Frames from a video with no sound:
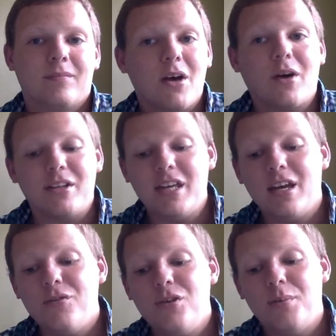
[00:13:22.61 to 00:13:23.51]
Okay, take
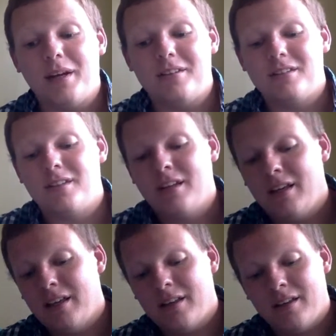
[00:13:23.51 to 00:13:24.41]
a few minutes,
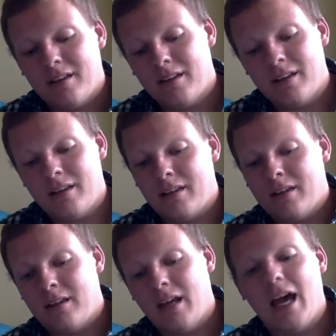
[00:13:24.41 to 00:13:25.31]

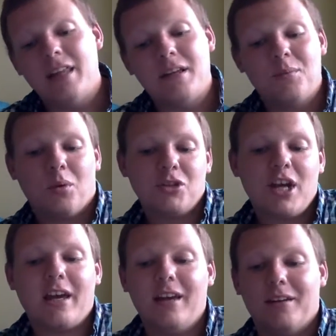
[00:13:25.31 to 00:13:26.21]
and then we'll
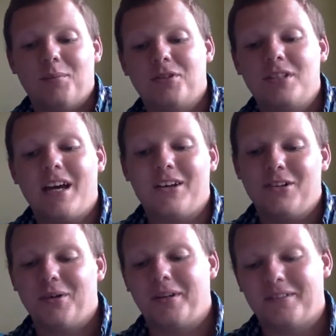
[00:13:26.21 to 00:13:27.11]
check in and we'll see how you're
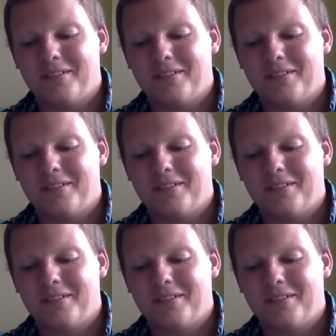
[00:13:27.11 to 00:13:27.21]
doing.